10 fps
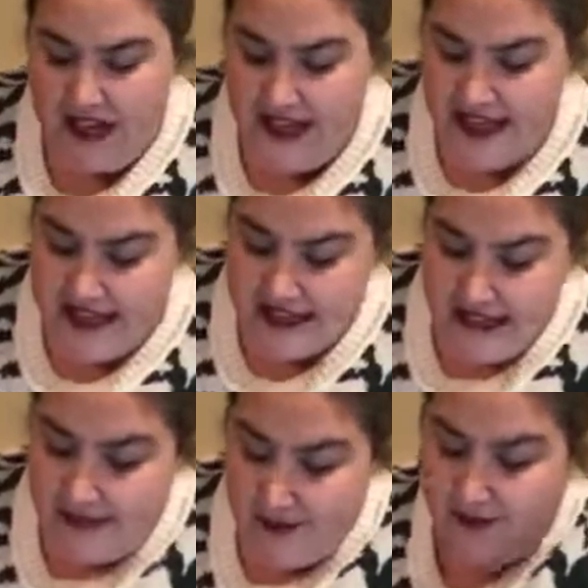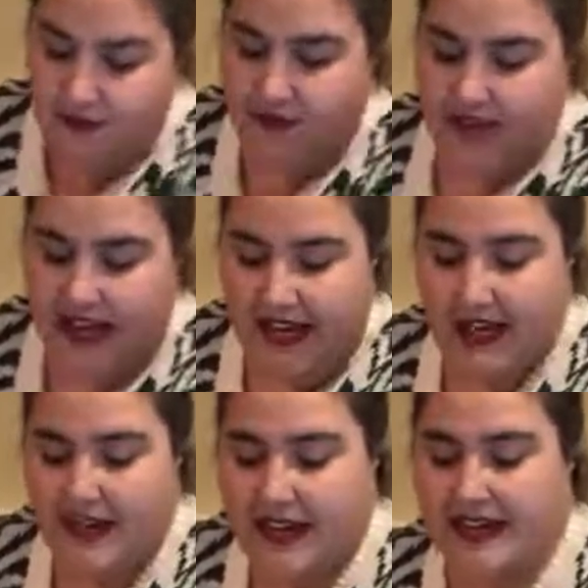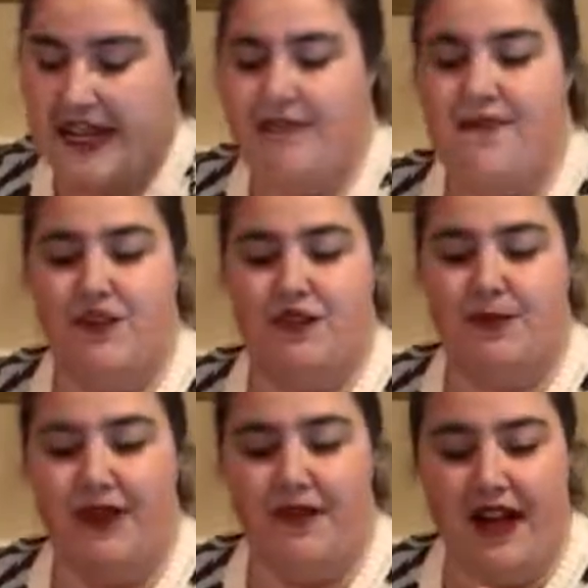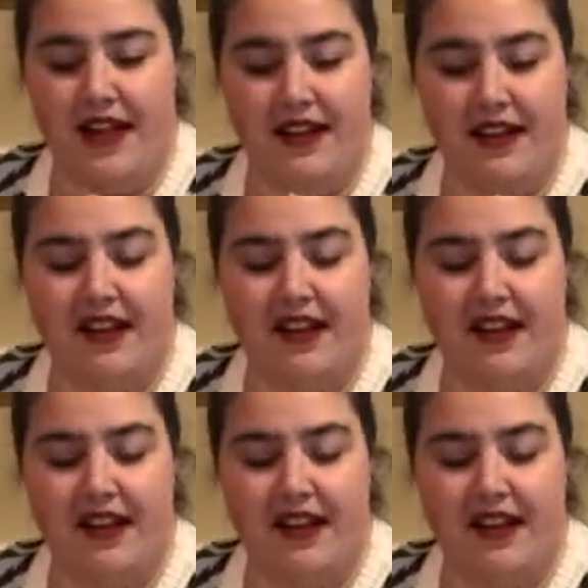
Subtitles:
this, like here is a facial spray, right?